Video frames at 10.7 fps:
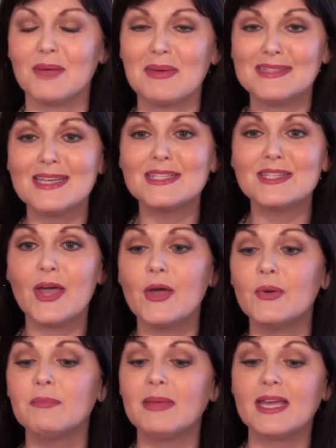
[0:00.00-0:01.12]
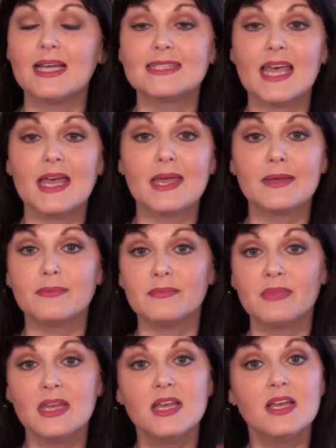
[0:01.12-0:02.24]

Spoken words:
on my skin tone because I am